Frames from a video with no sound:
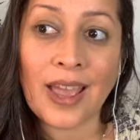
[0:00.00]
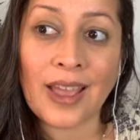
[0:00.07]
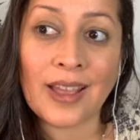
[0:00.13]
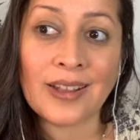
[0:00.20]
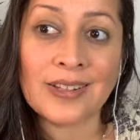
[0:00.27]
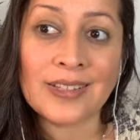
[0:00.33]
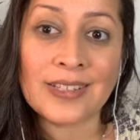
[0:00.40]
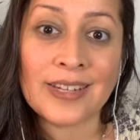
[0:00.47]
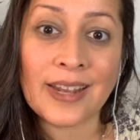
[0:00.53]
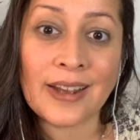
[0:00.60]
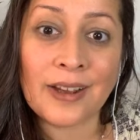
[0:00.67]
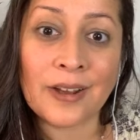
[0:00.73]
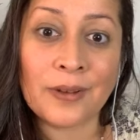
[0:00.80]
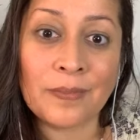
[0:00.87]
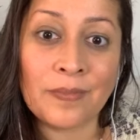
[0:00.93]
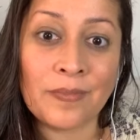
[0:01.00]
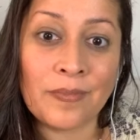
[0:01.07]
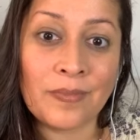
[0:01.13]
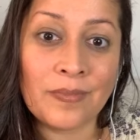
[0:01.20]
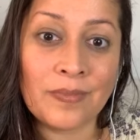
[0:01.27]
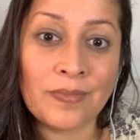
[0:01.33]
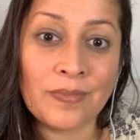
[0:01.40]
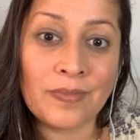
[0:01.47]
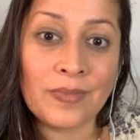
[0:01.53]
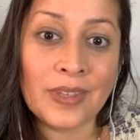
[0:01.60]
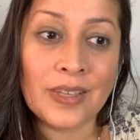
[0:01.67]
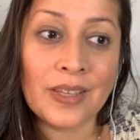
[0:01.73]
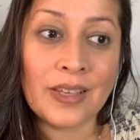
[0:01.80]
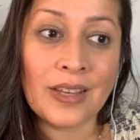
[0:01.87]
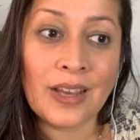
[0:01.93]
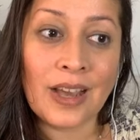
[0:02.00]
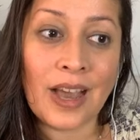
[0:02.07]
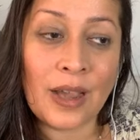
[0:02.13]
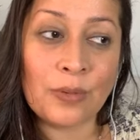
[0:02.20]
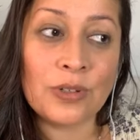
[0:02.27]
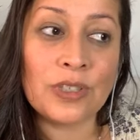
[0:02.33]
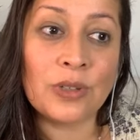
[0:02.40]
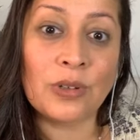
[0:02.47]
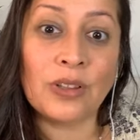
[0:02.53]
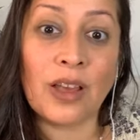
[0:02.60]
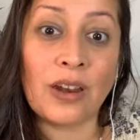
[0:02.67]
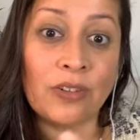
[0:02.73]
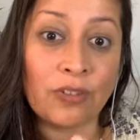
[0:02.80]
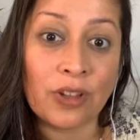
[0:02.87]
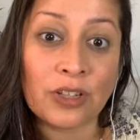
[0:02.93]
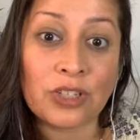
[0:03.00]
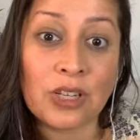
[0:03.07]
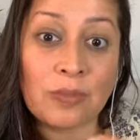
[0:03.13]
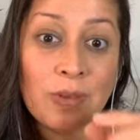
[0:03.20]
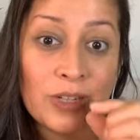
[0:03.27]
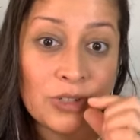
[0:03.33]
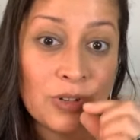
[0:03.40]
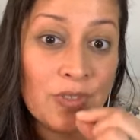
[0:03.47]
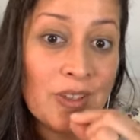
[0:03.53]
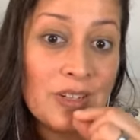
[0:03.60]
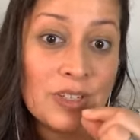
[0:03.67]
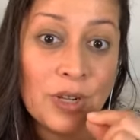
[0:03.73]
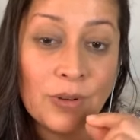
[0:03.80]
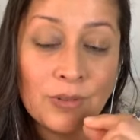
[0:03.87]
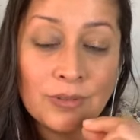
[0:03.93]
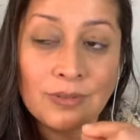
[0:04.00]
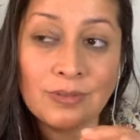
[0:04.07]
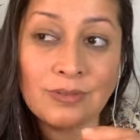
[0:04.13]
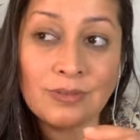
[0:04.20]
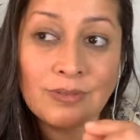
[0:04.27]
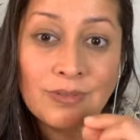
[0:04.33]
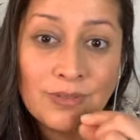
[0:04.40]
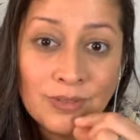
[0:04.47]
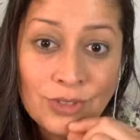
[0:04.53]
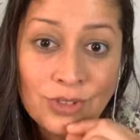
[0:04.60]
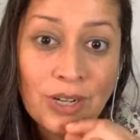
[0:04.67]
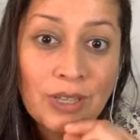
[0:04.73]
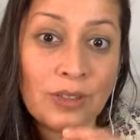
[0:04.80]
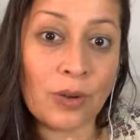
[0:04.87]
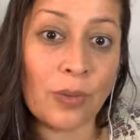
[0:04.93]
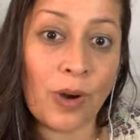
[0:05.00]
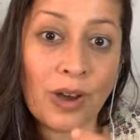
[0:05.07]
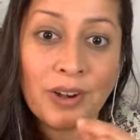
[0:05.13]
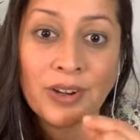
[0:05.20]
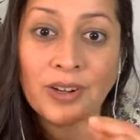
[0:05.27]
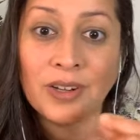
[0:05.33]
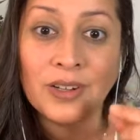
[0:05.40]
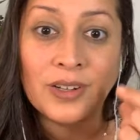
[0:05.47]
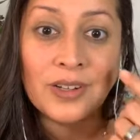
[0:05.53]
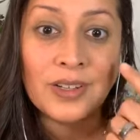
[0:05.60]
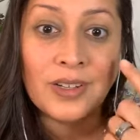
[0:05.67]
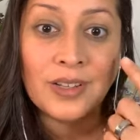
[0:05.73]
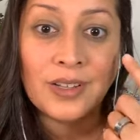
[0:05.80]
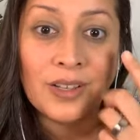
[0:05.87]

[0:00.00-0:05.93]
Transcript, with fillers: And um, I would do a lot of flushing, make sure they don't drink the water,